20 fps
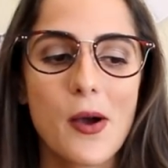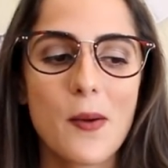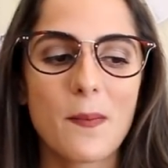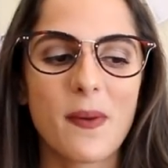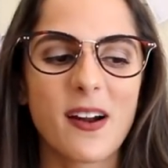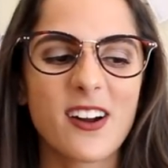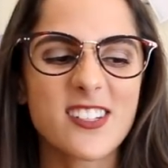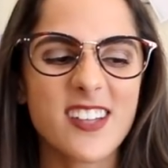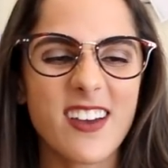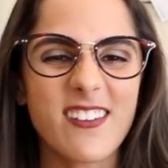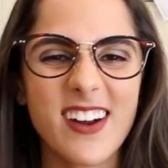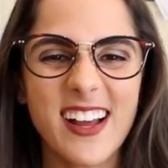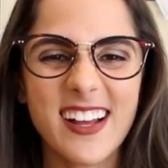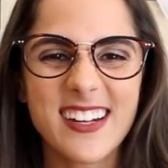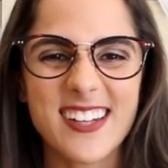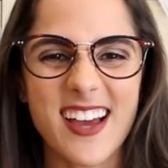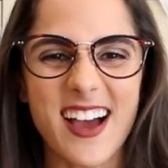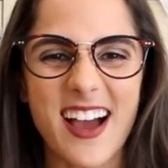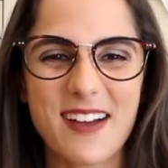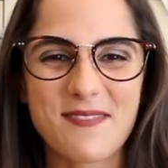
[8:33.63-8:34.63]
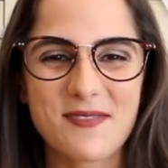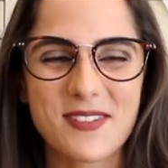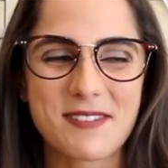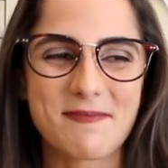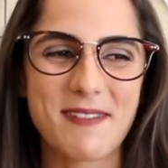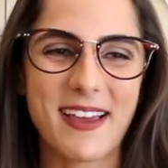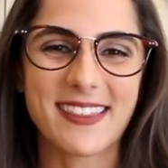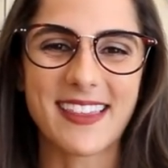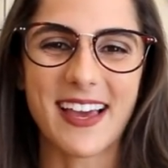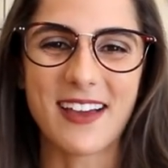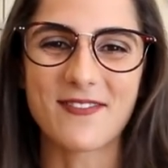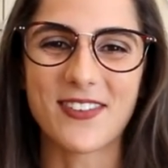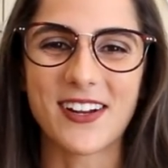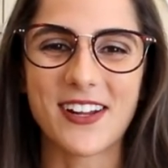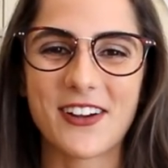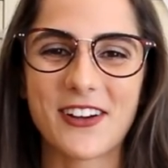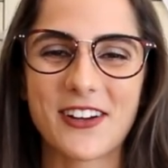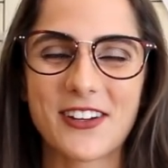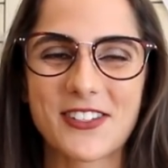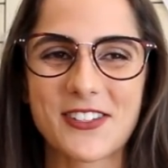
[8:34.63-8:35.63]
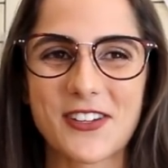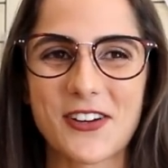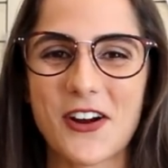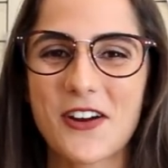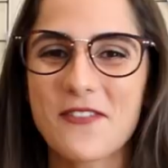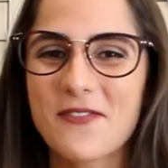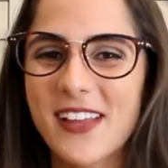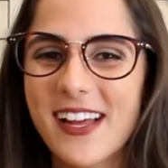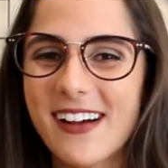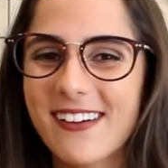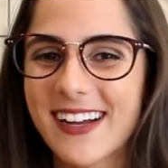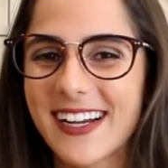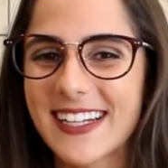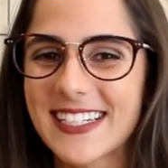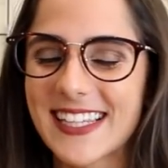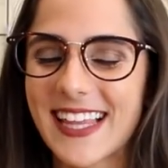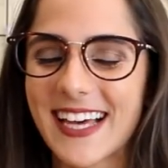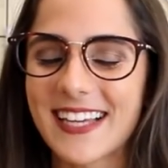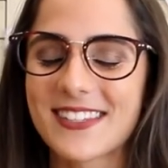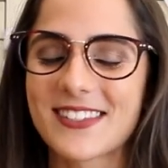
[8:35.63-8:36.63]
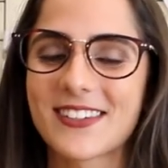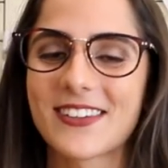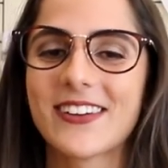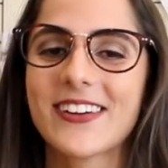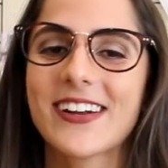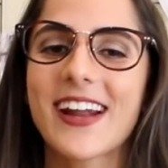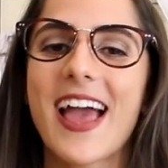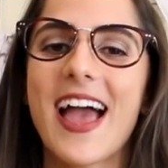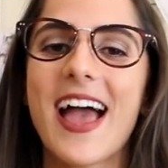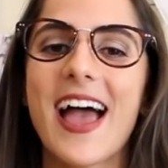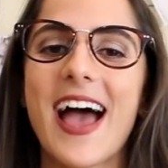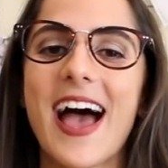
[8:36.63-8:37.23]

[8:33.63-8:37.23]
but I just haven't had time to make that video. So hopefully I'll get to that soon.